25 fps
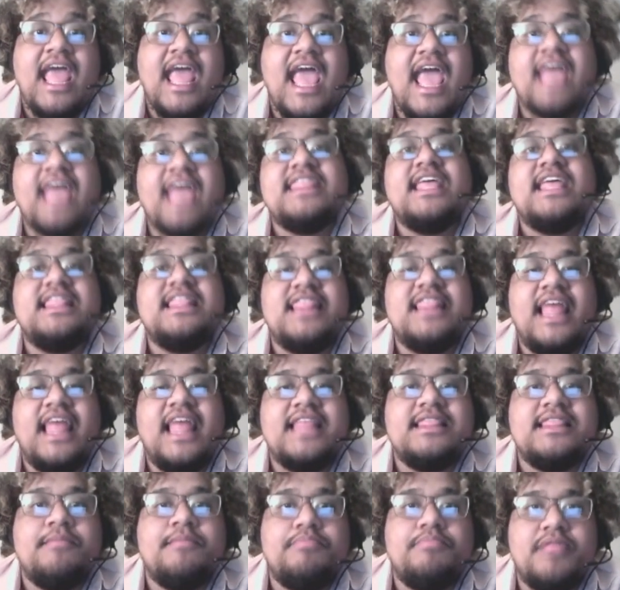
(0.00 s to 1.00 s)
and then
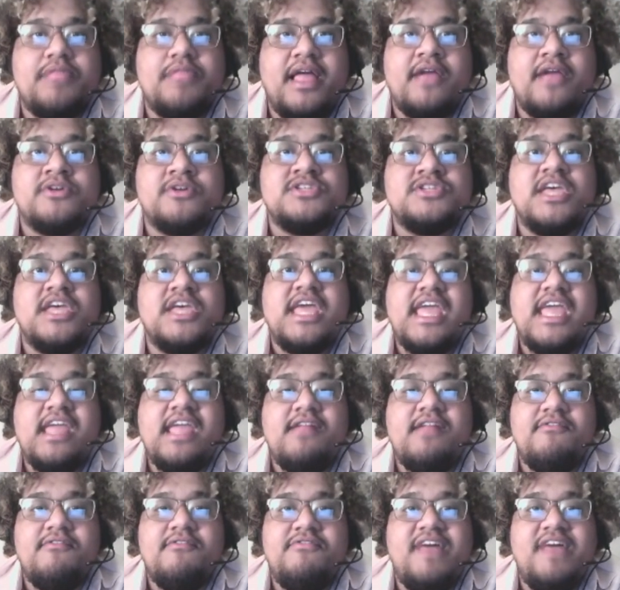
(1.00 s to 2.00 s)
let the players
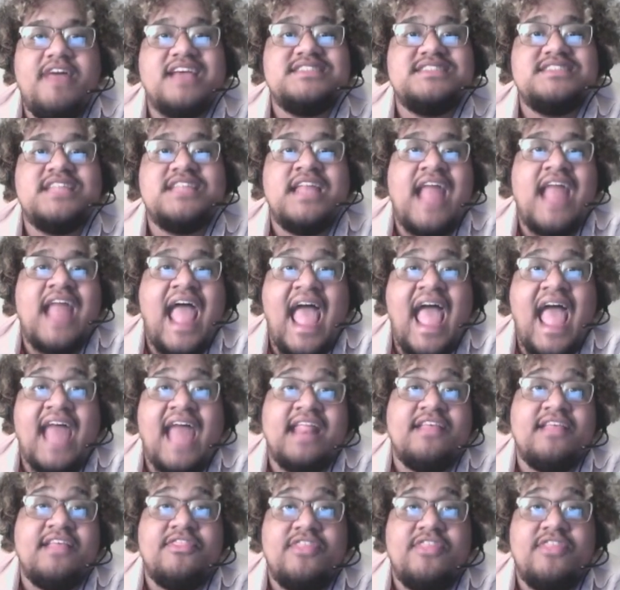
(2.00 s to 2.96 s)
invest in adding